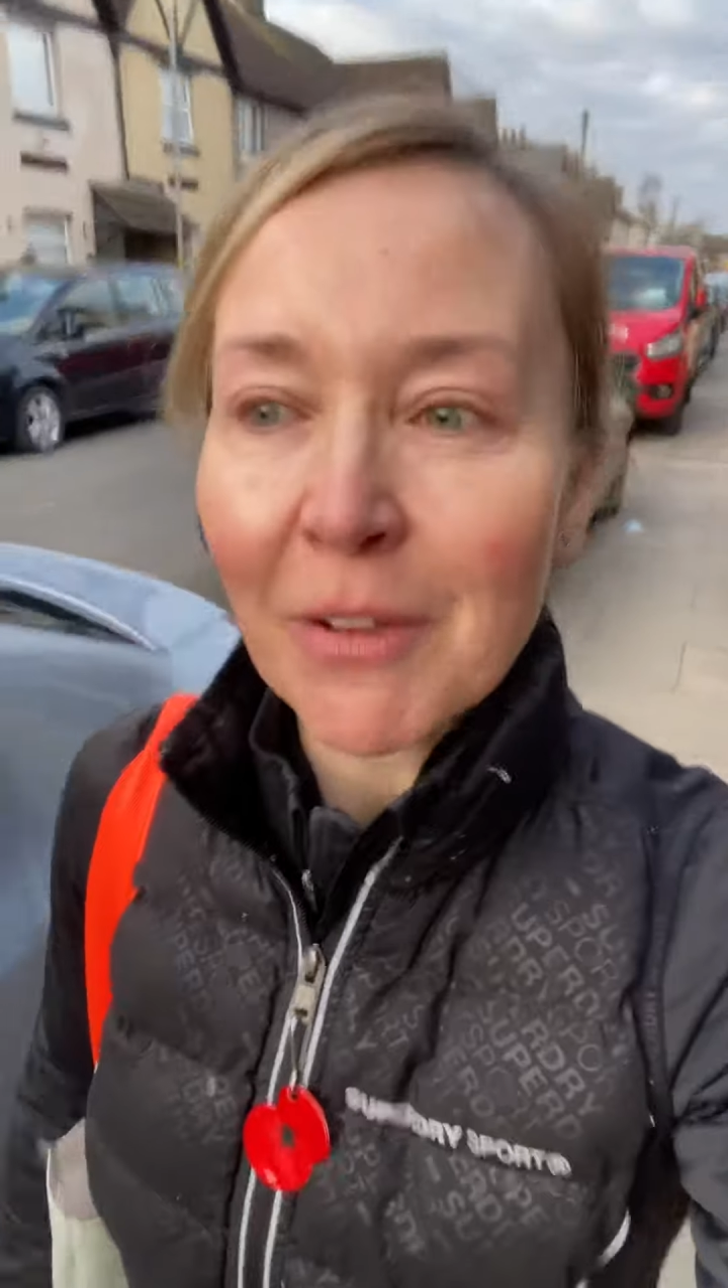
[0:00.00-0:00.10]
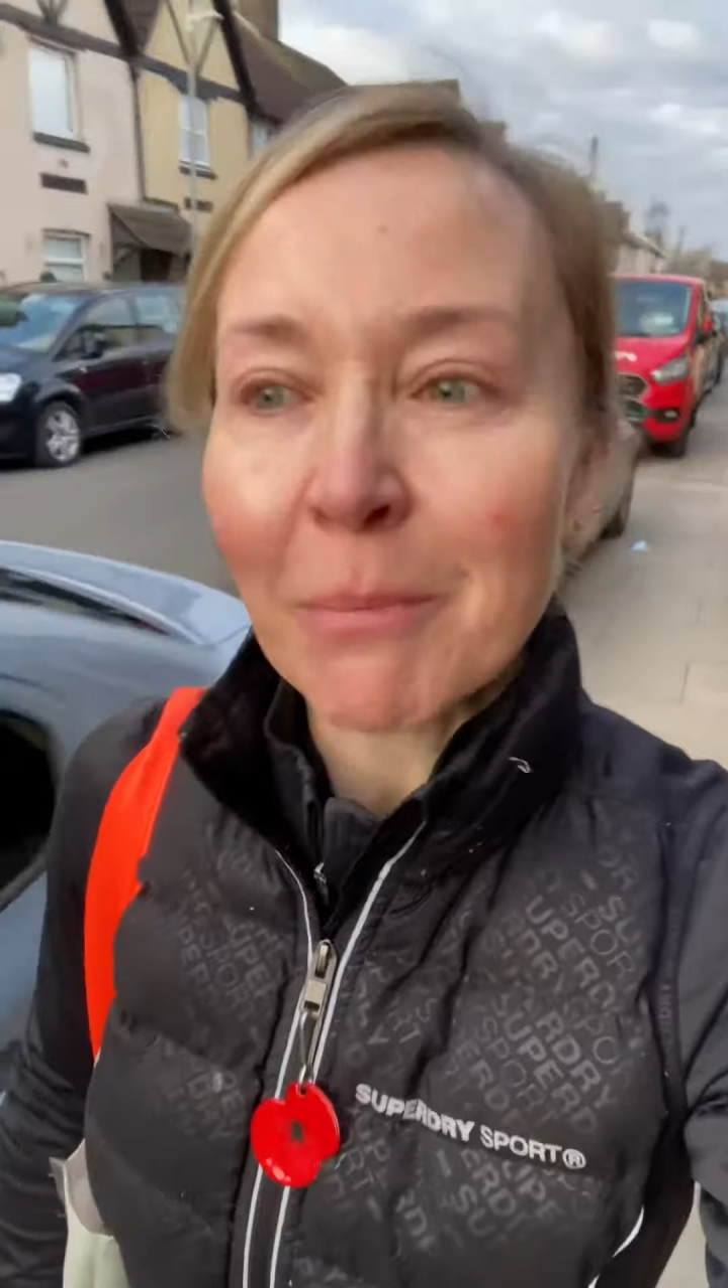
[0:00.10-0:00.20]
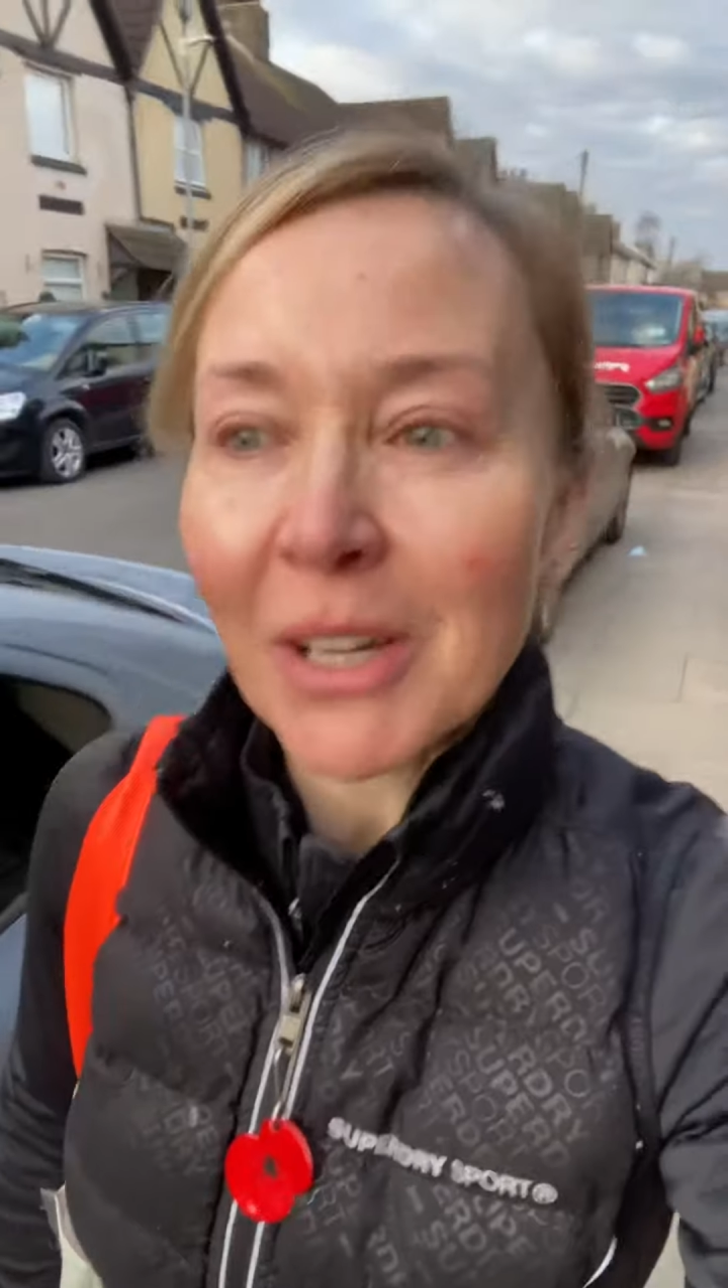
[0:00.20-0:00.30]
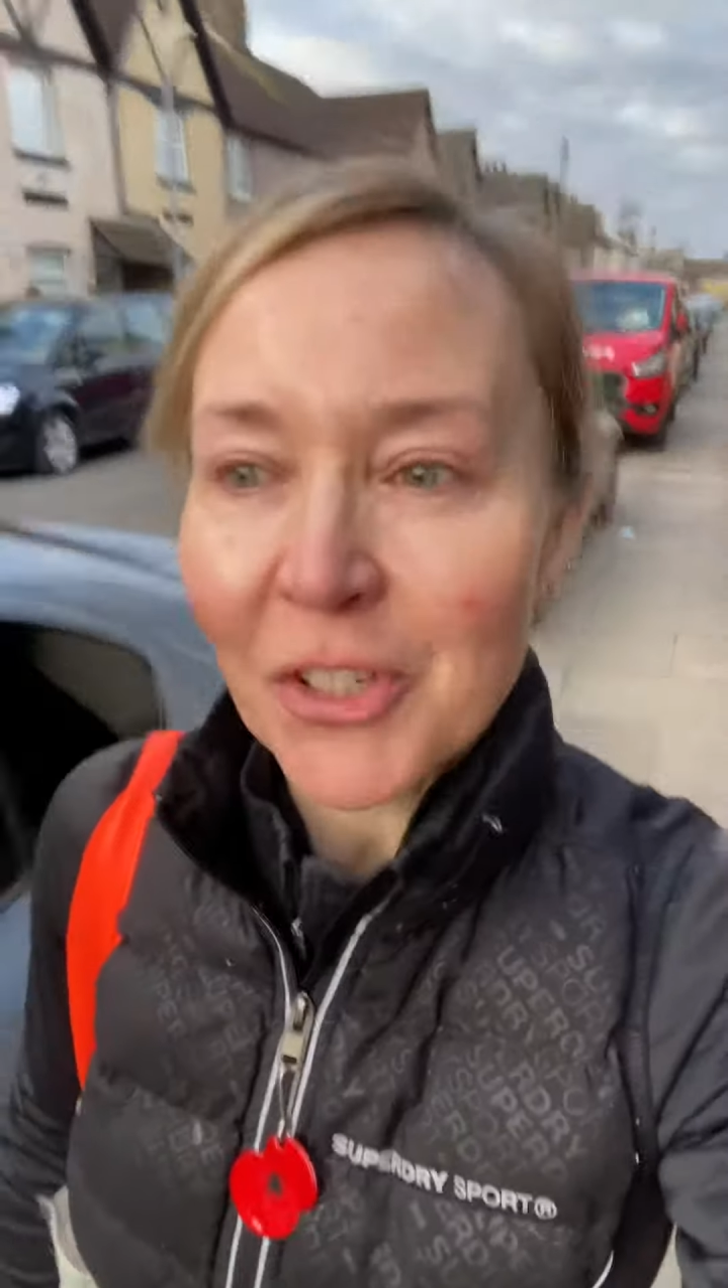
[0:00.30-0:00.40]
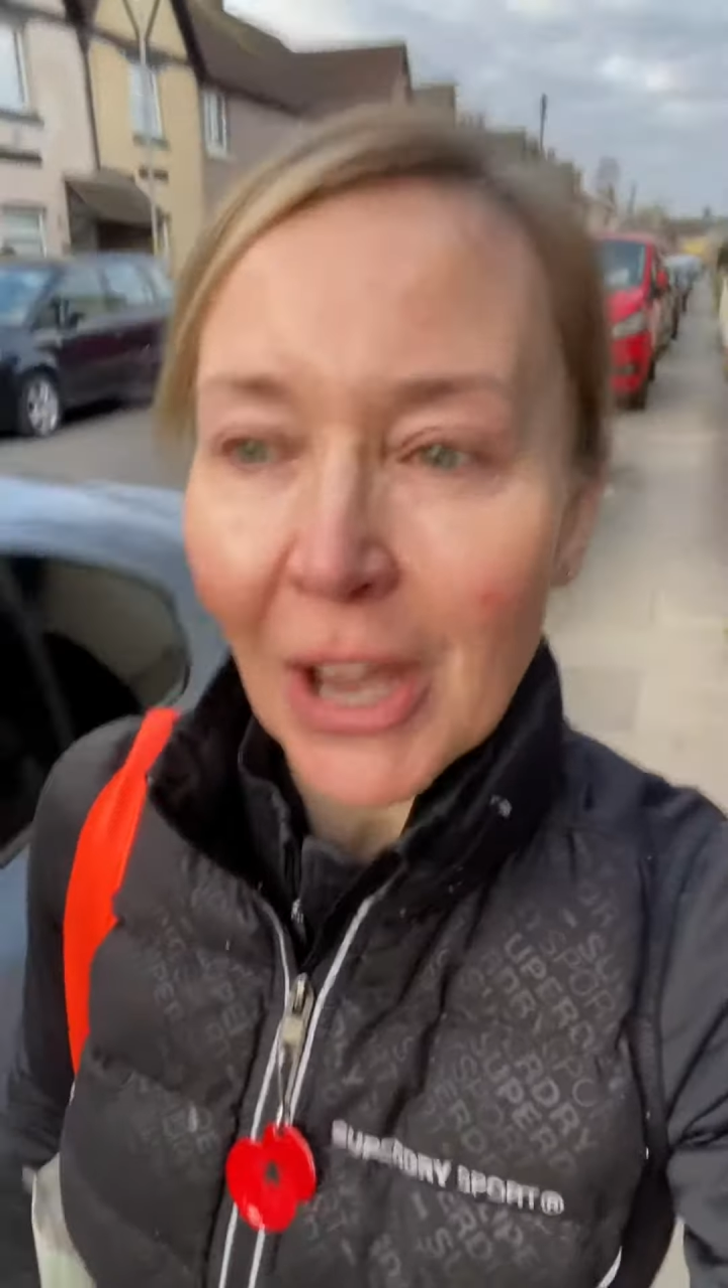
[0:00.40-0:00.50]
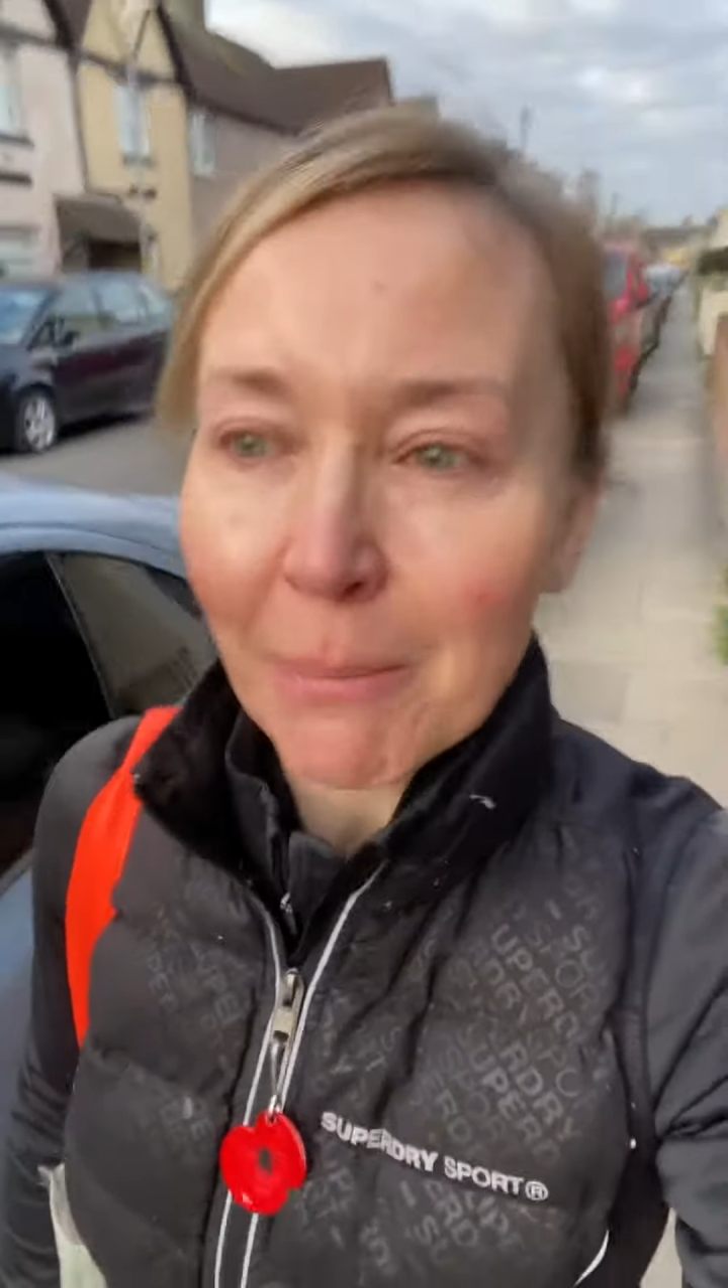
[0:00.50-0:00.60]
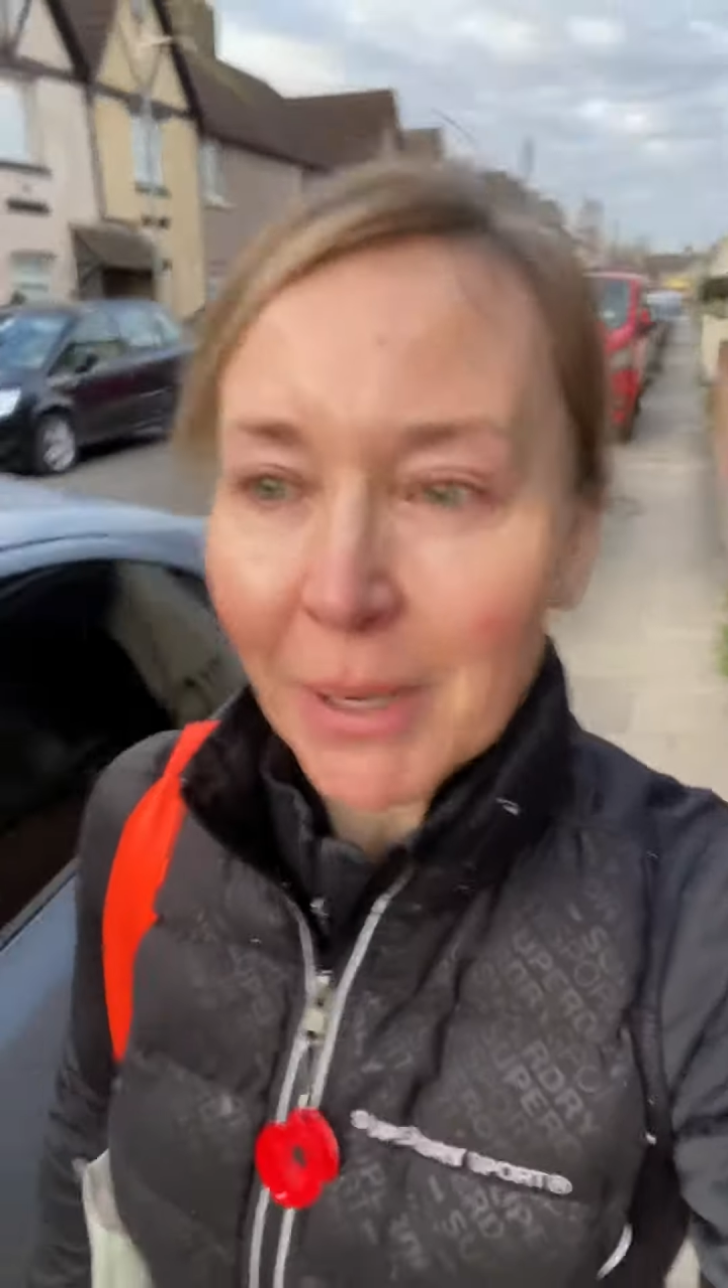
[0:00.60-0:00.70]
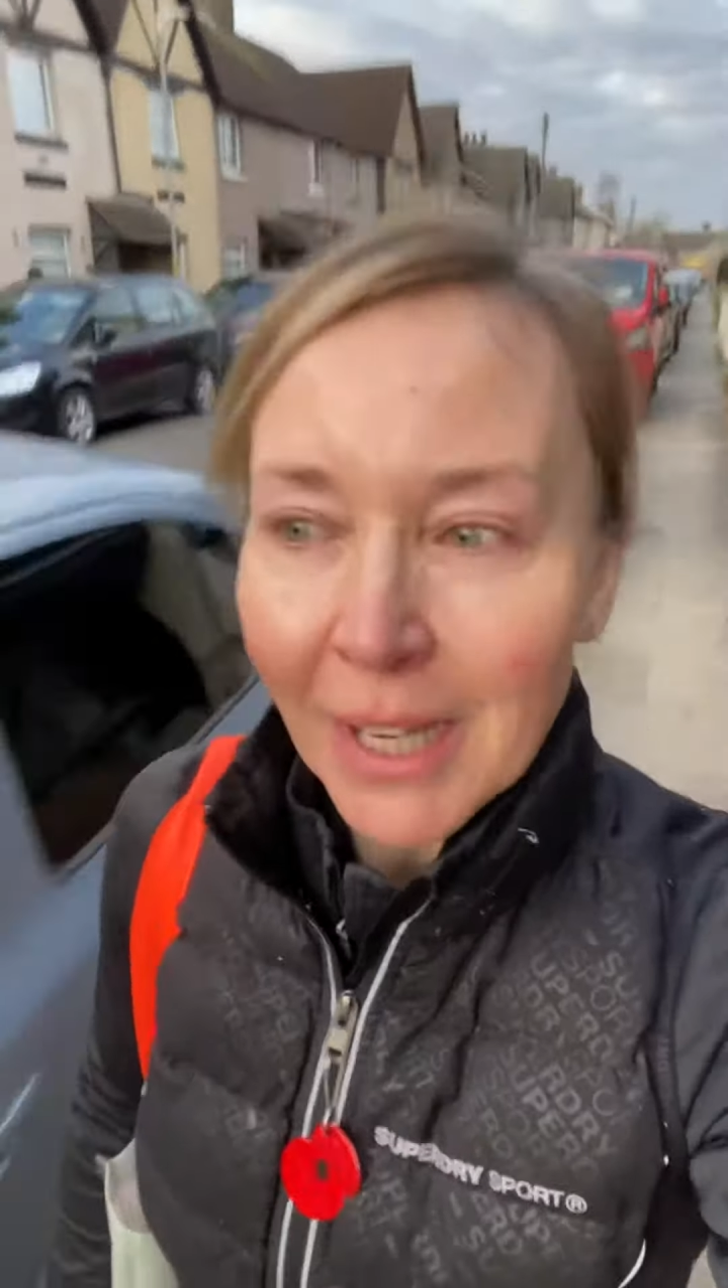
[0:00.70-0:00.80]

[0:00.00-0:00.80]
my jab